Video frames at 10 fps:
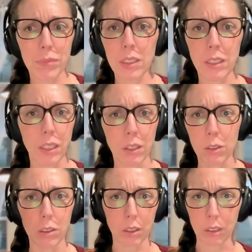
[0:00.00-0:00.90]
clinical
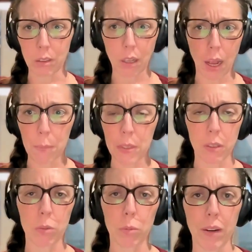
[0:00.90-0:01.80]
or ops
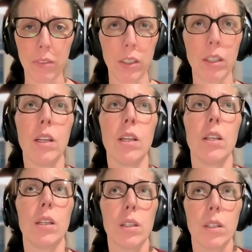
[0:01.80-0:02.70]
or whatever.
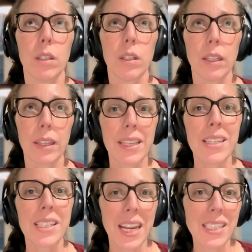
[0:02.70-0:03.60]

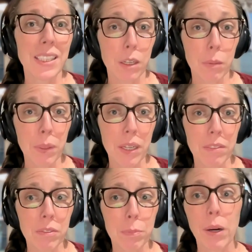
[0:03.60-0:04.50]
This takes a little bit
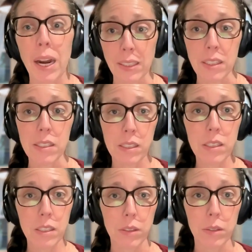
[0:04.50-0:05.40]
of practice
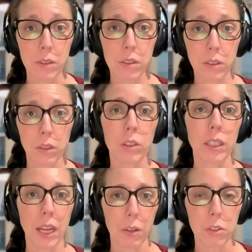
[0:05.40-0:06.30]
to
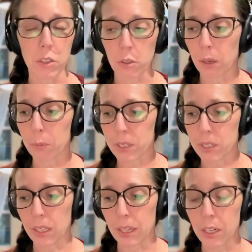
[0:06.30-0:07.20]
learn how to do. I will
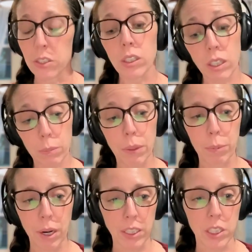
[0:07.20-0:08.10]
say that it took a little bit of
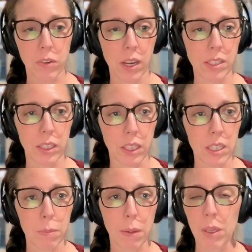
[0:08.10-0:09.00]
practice for us, at
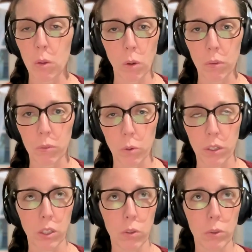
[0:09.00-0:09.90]
least. Maybe it won't for
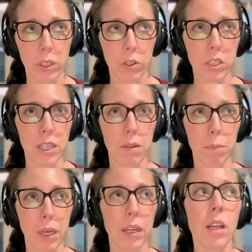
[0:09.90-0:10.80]
you and your team,
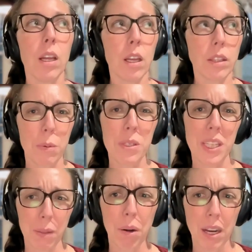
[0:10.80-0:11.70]
but that was
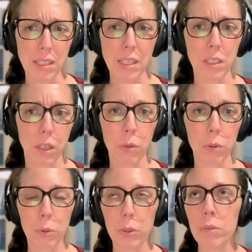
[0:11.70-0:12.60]
like a process to go
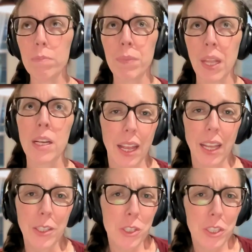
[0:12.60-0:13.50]
through. And
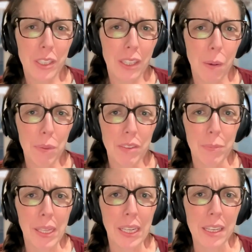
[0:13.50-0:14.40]
it just took a couple of
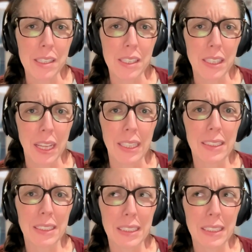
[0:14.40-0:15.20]
meetings and like